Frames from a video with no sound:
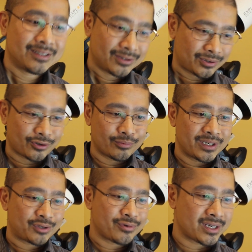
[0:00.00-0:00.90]
So
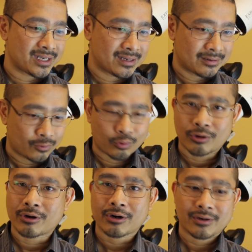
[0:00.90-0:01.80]
between
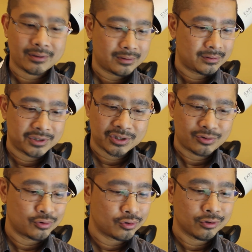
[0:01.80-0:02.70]
work,
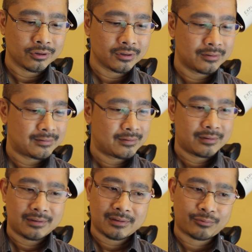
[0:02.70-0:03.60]
school,
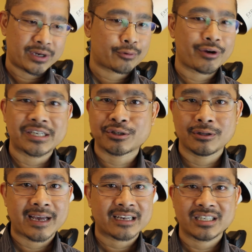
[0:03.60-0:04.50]

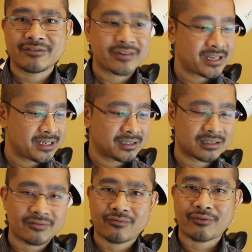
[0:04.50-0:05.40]
recreational
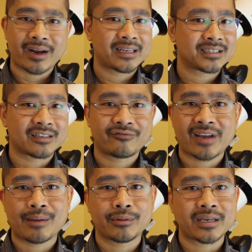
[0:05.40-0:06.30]
activities, friends and
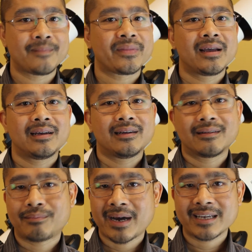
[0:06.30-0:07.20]
family,
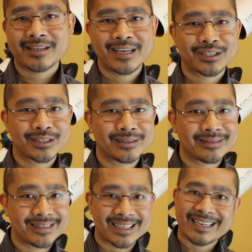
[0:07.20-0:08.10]
my
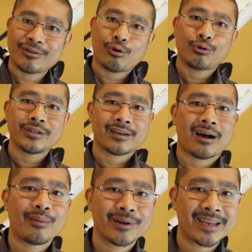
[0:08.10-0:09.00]
attention can only
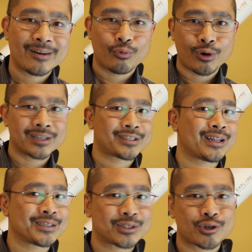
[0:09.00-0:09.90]
accommodate one
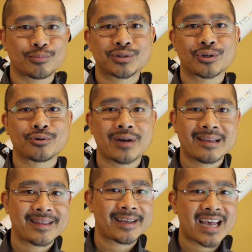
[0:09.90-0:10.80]
telescope. So I
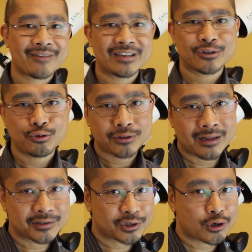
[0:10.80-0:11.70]
think having two
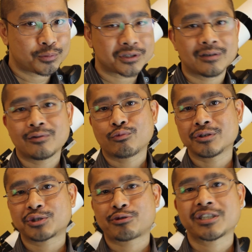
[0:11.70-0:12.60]
telescopes
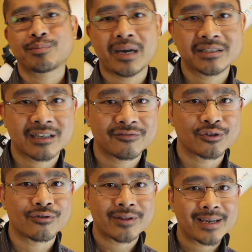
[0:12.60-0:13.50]
will stretch myself
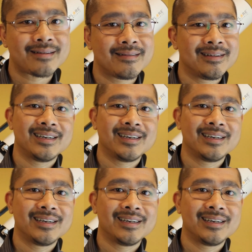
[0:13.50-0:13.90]
too thin.